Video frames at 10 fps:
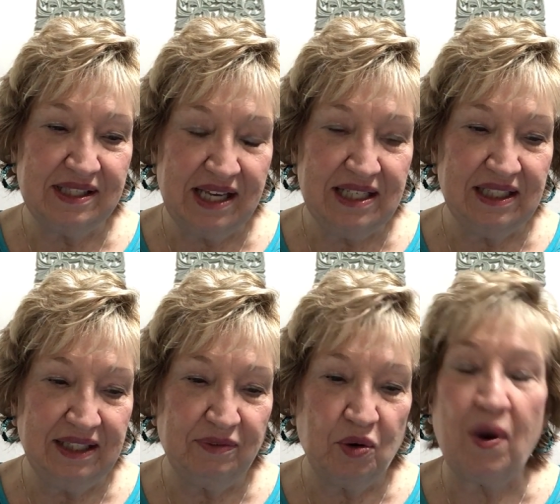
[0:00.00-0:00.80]
seek to
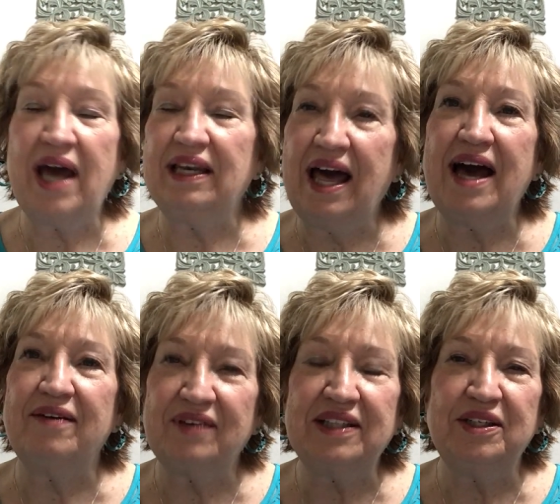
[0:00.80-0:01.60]
live a quiet
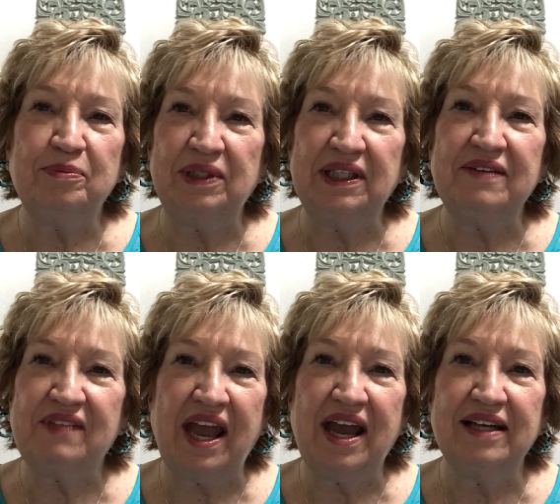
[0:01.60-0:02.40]
life. I do believe
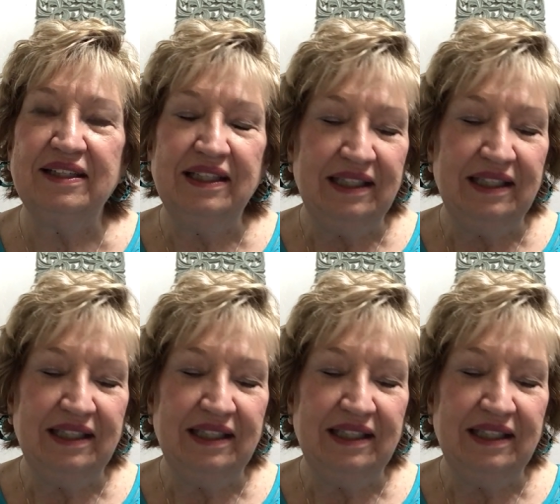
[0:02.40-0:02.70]
that.